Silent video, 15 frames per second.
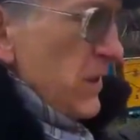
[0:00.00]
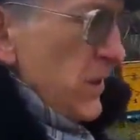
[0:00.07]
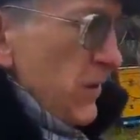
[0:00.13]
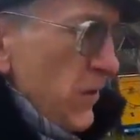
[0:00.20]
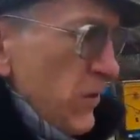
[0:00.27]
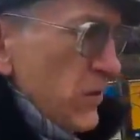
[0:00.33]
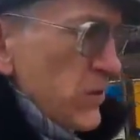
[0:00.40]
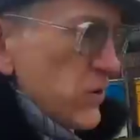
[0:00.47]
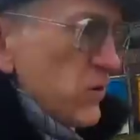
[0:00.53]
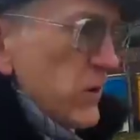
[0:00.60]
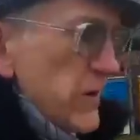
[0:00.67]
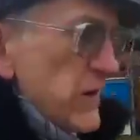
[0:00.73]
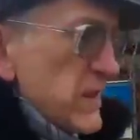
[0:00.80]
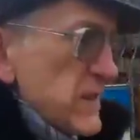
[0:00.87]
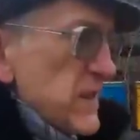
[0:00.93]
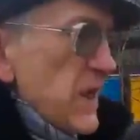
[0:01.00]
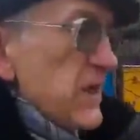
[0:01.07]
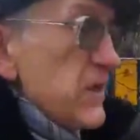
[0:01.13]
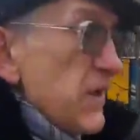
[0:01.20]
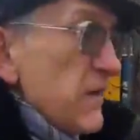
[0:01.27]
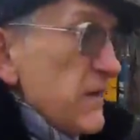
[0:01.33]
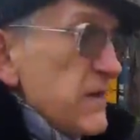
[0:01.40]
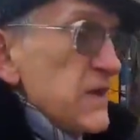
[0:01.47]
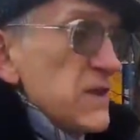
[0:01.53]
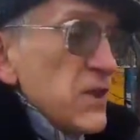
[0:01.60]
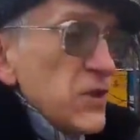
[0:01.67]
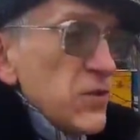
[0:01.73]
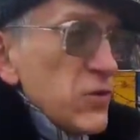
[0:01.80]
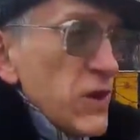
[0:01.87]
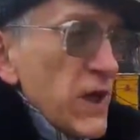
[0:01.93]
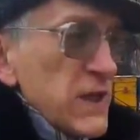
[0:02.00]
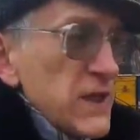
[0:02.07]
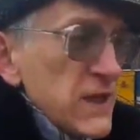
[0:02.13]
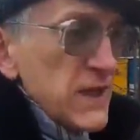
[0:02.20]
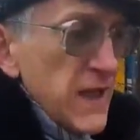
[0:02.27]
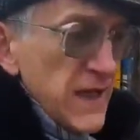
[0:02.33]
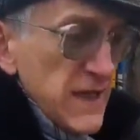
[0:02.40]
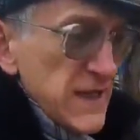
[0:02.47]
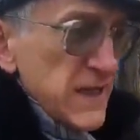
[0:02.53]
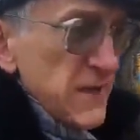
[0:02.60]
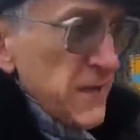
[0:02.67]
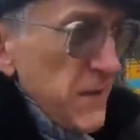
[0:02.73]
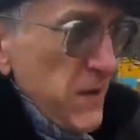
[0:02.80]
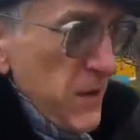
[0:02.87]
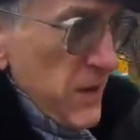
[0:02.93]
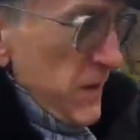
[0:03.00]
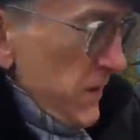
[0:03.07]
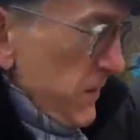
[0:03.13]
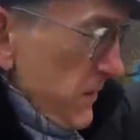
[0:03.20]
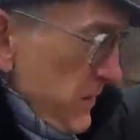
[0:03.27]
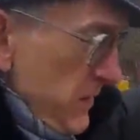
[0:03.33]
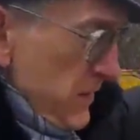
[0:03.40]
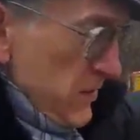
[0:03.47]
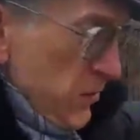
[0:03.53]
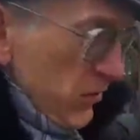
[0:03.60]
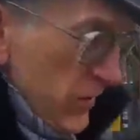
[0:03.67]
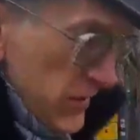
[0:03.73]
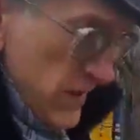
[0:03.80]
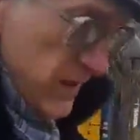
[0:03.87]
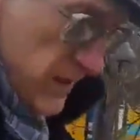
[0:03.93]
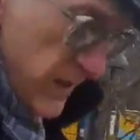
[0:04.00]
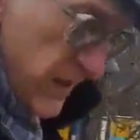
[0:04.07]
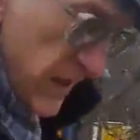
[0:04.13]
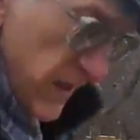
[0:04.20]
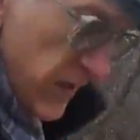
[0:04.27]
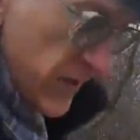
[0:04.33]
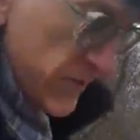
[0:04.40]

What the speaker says: also inside this united nest, as you can see here,